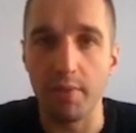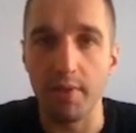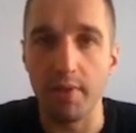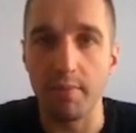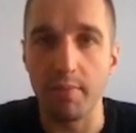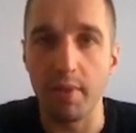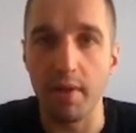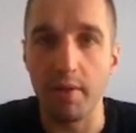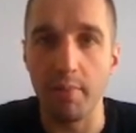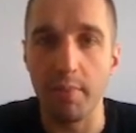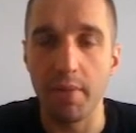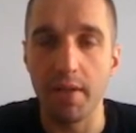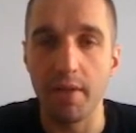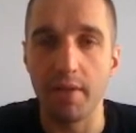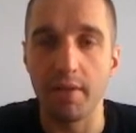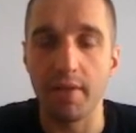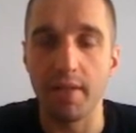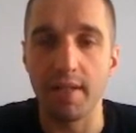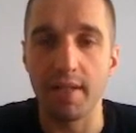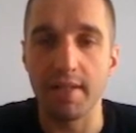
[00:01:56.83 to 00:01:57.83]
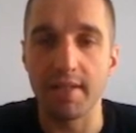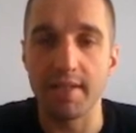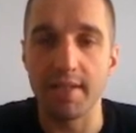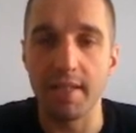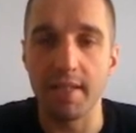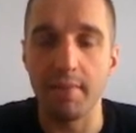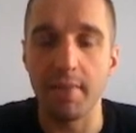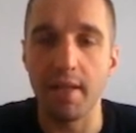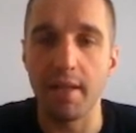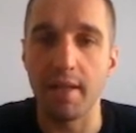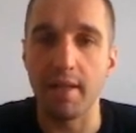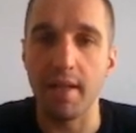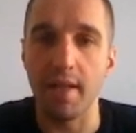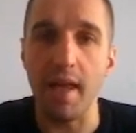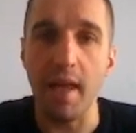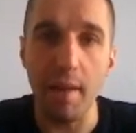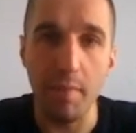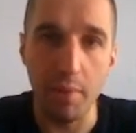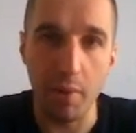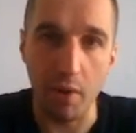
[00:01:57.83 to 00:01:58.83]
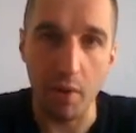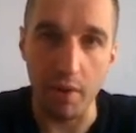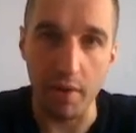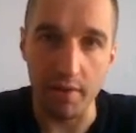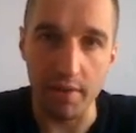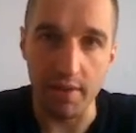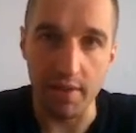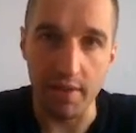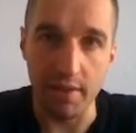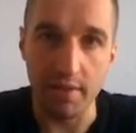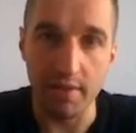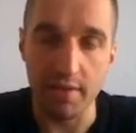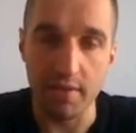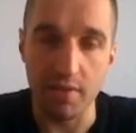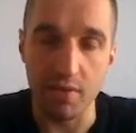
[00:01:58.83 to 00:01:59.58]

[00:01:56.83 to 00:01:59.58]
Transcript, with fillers: in my opinion same like ApeCoin did.